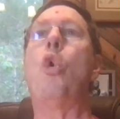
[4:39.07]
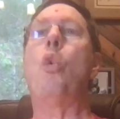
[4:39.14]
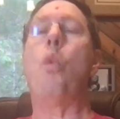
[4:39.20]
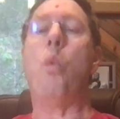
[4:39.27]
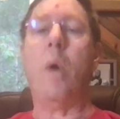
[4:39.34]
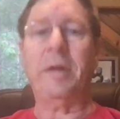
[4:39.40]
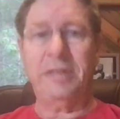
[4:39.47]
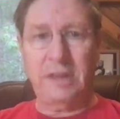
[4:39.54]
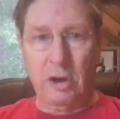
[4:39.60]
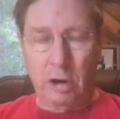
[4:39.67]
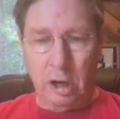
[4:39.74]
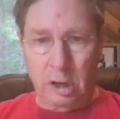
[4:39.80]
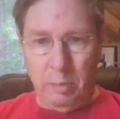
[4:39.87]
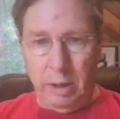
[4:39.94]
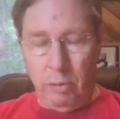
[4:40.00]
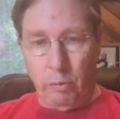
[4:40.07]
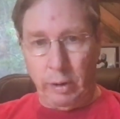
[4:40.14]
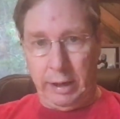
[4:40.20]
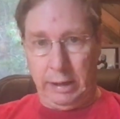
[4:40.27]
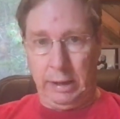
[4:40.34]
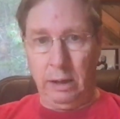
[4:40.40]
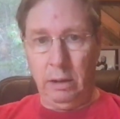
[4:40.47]
what they're going to be
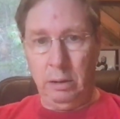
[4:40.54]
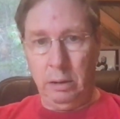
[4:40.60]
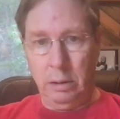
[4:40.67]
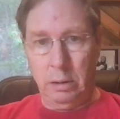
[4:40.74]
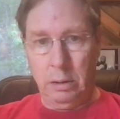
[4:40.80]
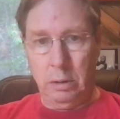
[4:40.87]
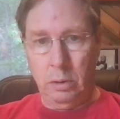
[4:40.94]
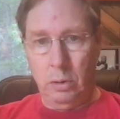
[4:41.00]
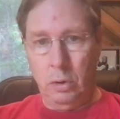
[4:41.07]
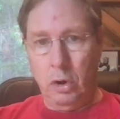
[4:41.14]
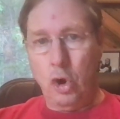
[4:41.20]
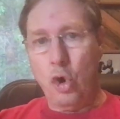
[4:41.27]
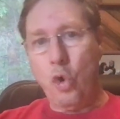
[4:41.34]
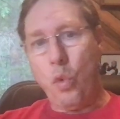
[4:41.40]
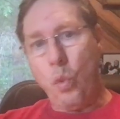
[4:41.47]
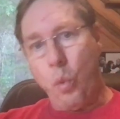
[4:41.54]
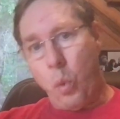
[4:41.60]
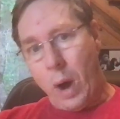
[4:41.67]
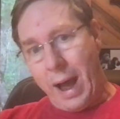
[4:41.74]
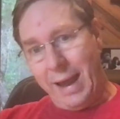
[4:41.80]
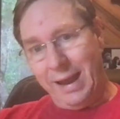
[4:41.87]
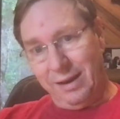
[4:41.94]
reading,
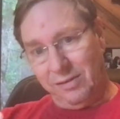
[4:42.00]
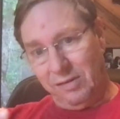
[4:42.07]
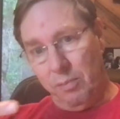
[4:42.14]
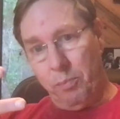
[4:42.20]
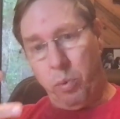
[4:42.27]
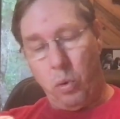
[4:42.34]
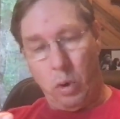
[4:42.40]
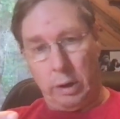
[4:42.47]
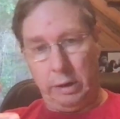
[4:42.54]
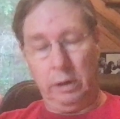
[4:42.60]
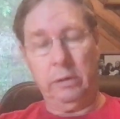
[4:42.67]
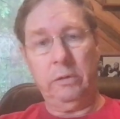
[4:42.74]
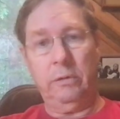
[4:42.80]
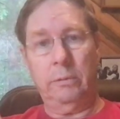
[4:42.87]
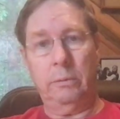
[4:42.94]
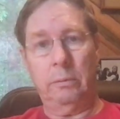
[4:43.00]
why it's important,